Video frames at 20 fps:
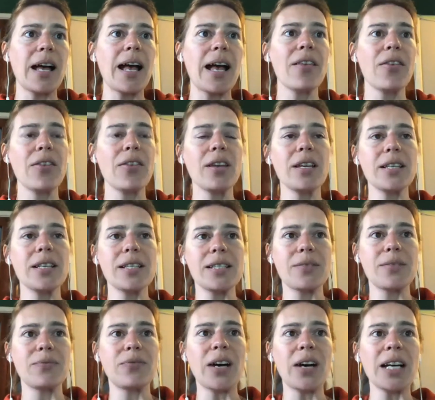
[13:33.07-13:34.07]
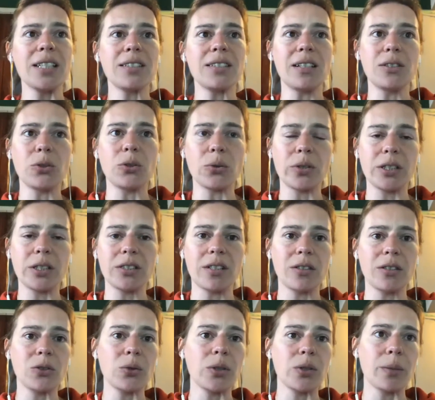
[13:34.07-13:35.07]
I think it's vital to return
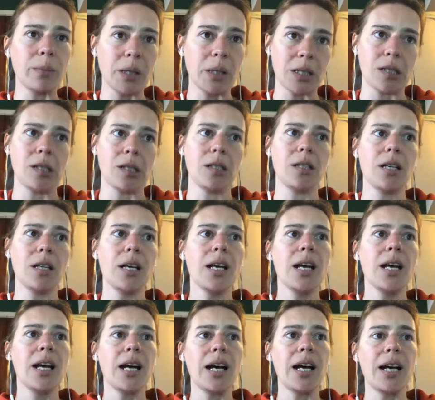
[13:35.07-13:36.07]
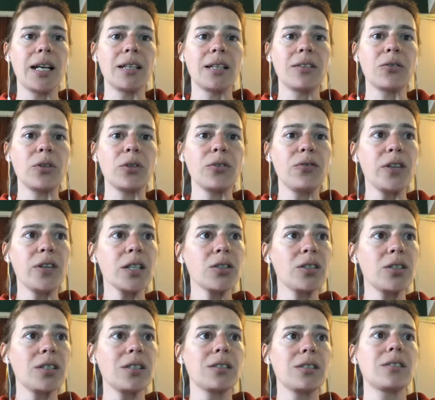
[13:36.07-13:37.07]
to the meeting and
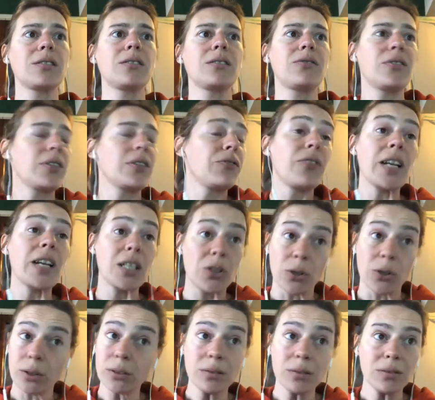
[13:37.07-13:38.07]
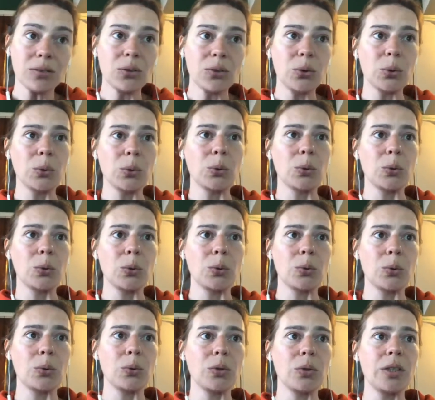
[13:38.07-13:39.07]
reflect, reflection to
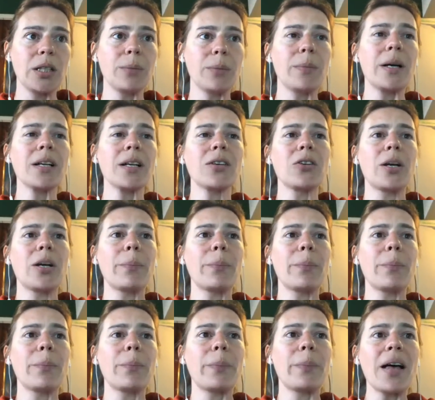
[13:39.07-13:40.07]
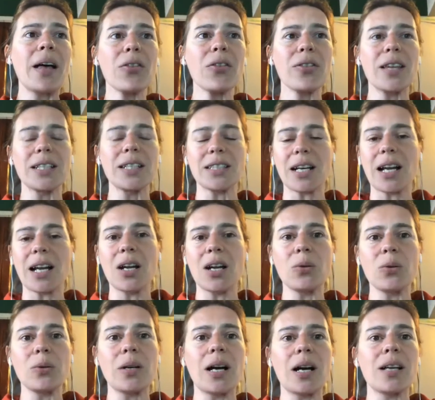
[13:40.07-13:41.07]
embark on a path that allow
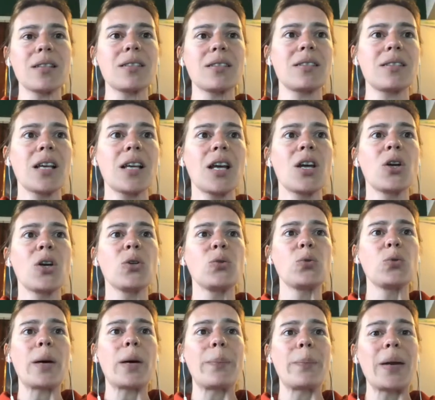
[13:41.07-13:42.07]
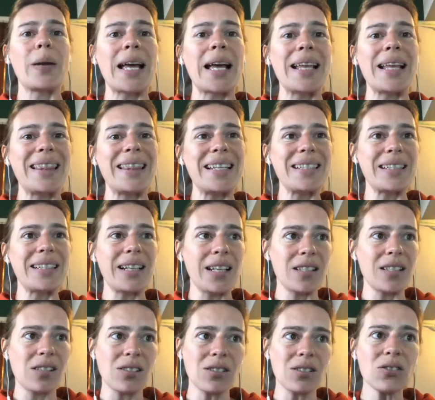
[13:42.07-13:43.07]
us to apply these
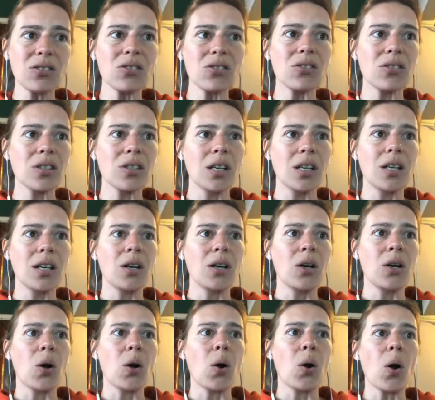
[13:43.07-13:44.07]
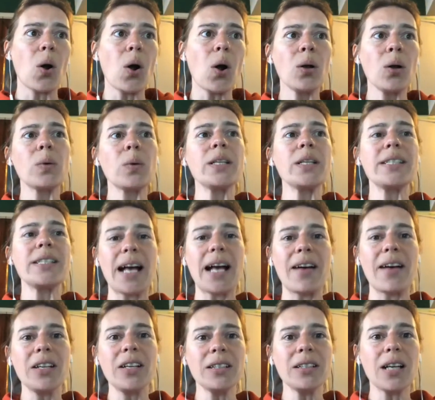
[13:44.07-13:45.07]
lessons always
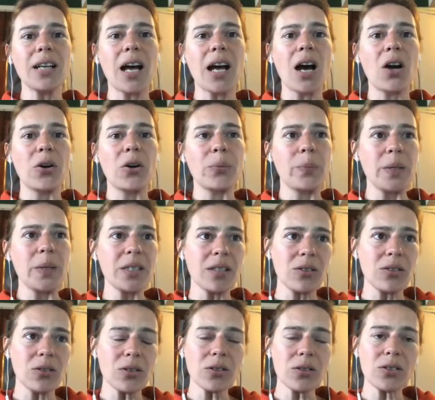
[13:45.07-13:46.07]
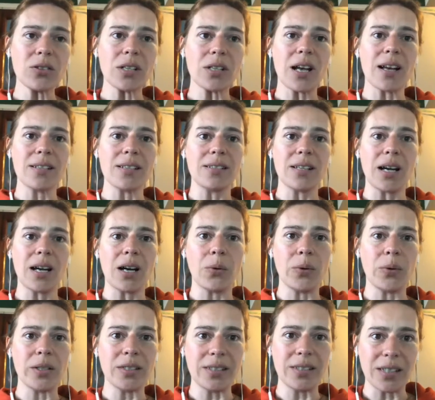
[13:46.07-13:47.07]
having our visitors as our
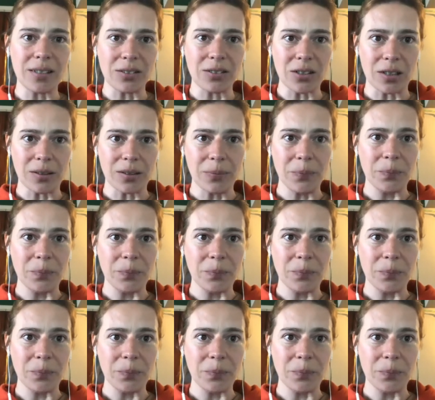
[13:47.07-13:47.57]
center.